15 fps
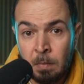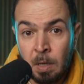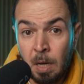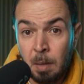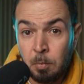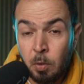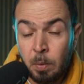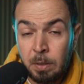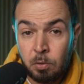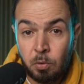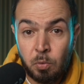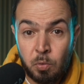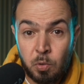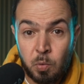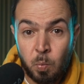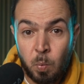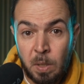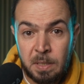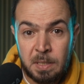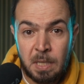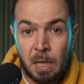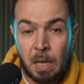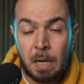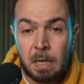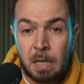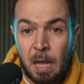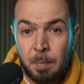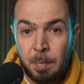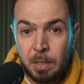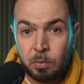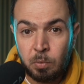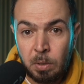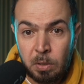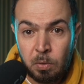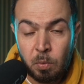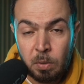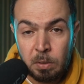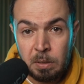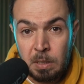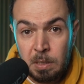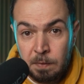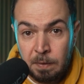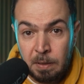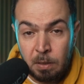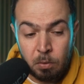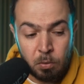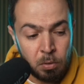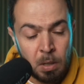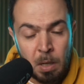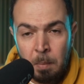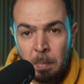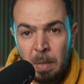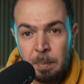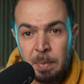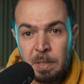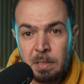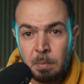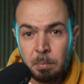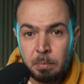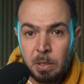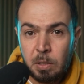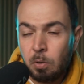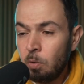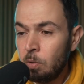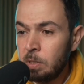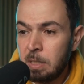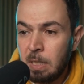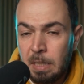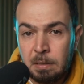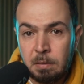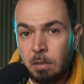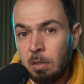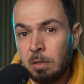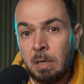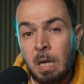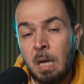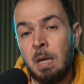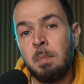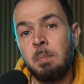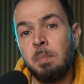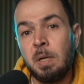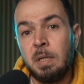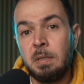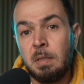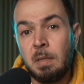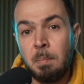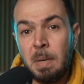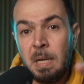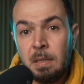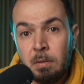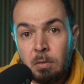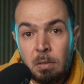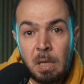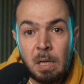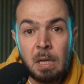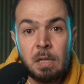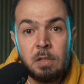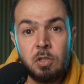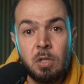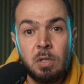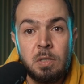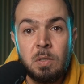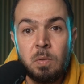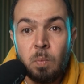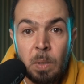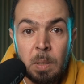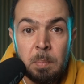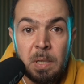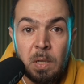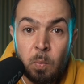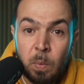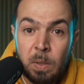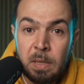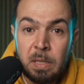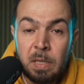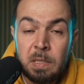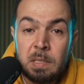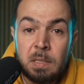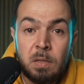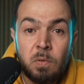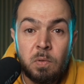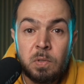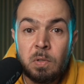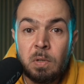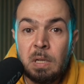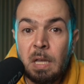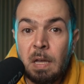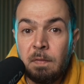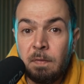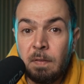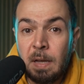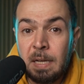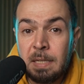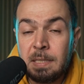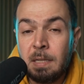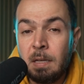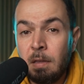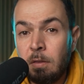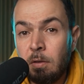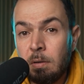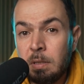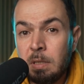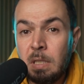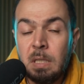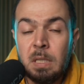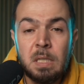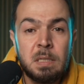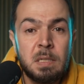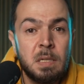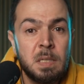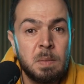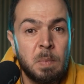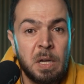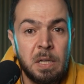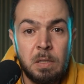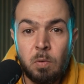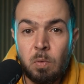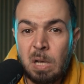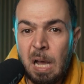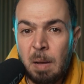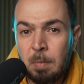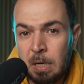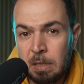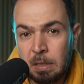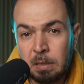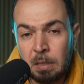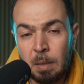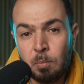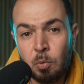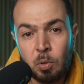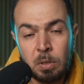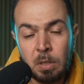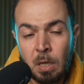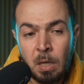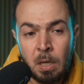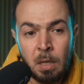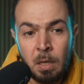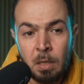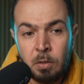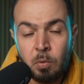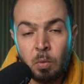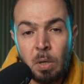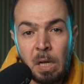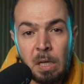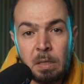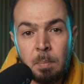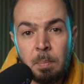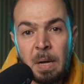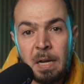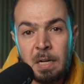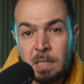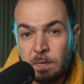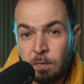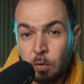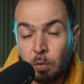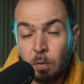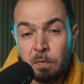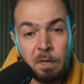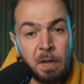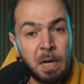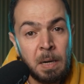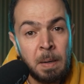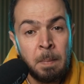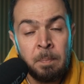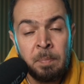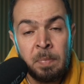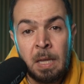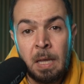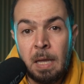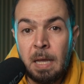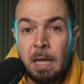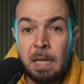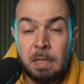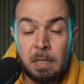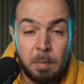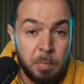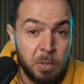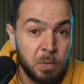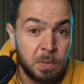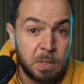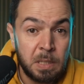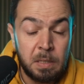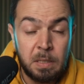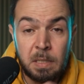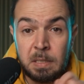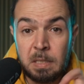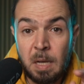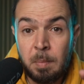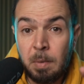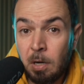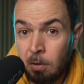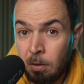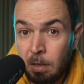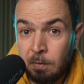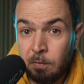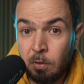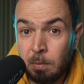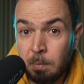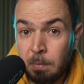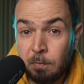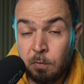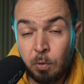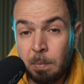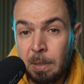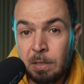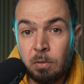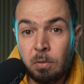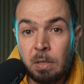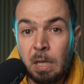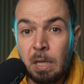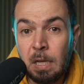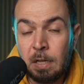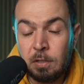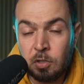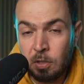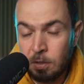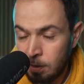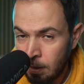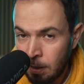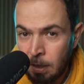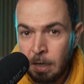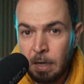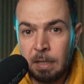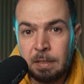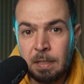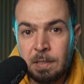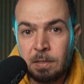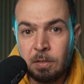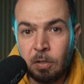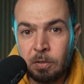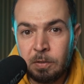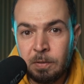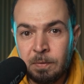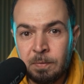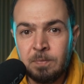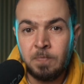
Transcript: I'm going to use one single camera to record this video, maybe some b-rolls later on, but the main talking head shots will be with this new Sony FX30. This is my new camera that I bought during the Paris Photo Fair, and I'll be using this camera only for my talking headshots. Let us start.